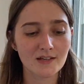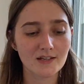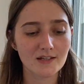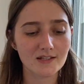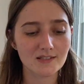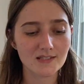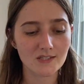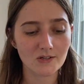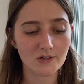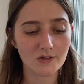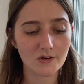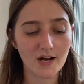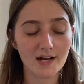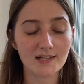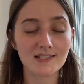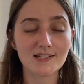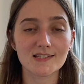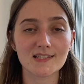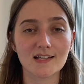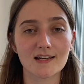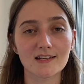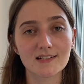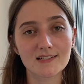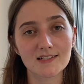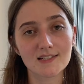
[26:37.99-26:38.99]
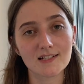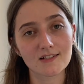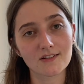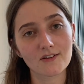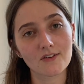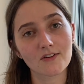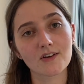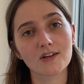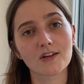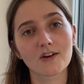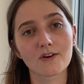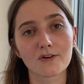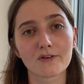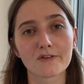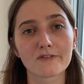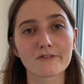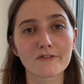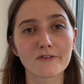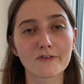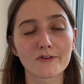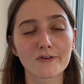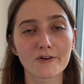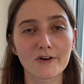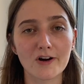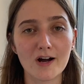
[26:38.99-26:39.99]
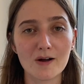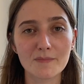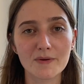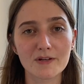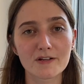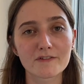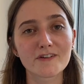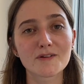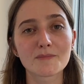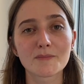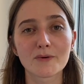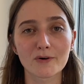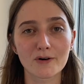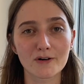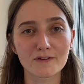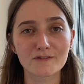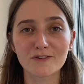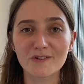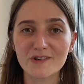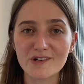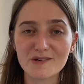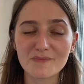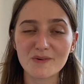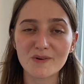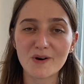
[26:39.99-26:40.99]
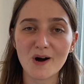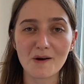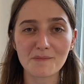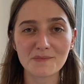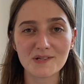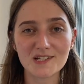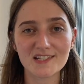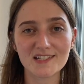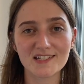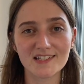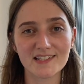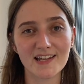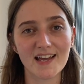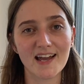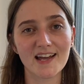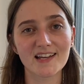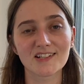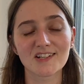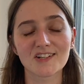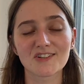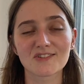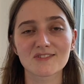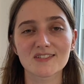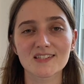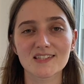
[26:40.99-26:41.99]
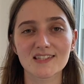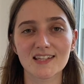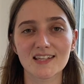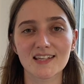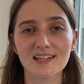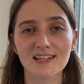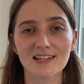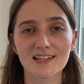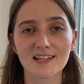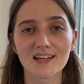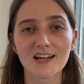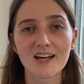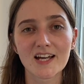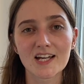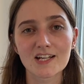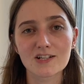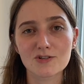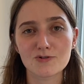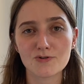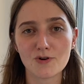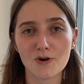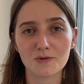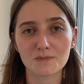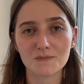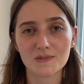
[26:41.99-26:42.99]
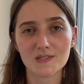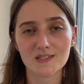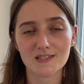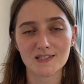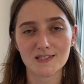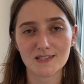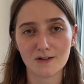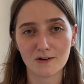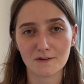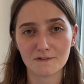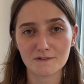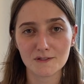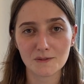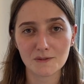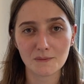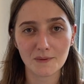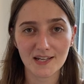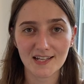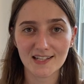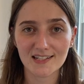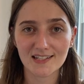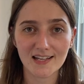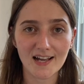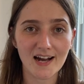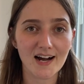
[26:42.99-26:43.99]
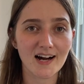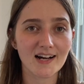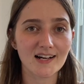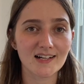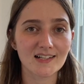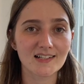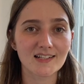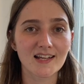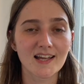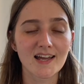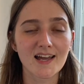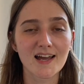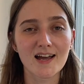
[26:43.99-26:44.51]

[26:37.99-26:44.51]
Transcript: So I decided to go for a bit of a more affordable option and use the Drops soft tweed yarn.